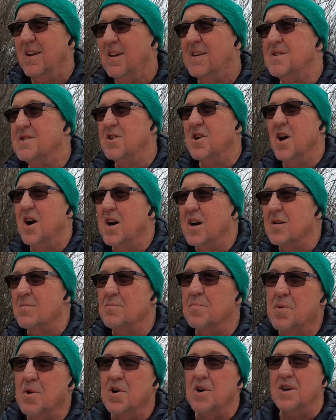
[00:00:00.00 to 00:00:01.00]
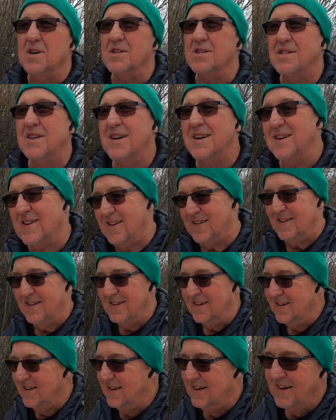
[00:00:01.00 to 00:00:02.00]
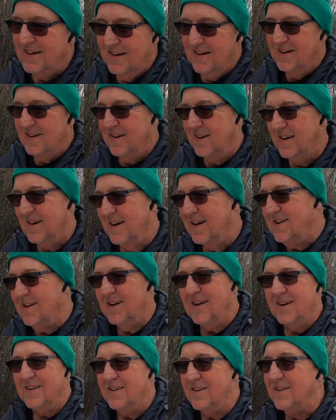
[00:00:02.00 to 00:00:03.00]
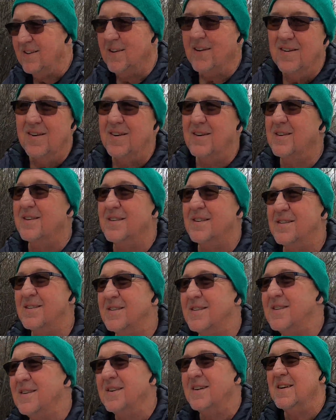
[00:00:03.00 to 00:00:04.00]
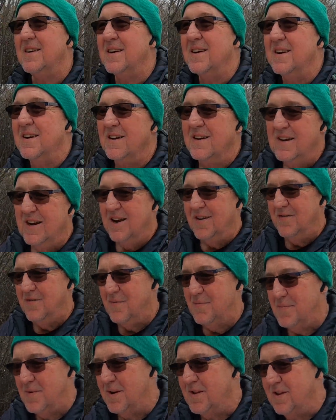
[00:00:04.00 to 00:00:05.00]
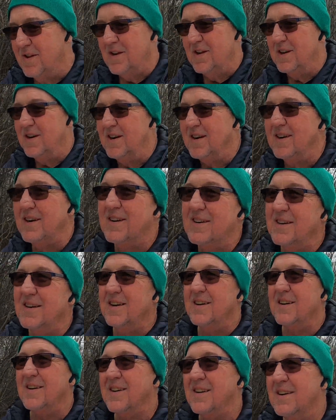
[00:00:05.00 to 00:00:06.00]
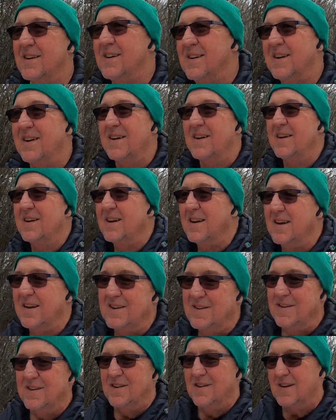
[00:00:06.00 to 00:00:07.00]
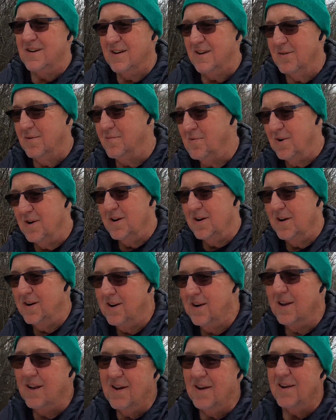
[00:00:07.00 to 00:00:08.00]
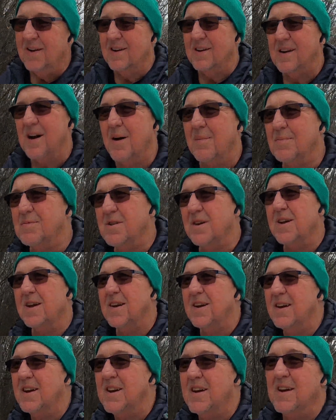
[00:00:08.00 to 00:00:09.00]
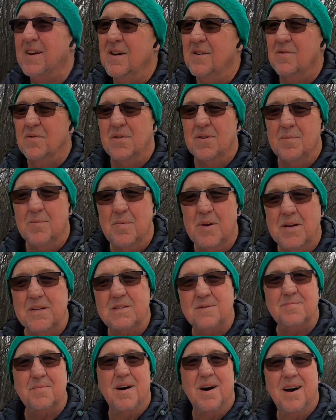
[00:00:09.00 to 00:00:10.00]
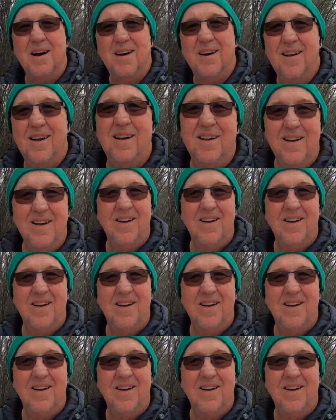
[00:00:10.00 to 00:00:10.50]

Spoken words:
There's talk of Burris. I don't know. Never been there. And you're not going to win a lot of cups with a big smile.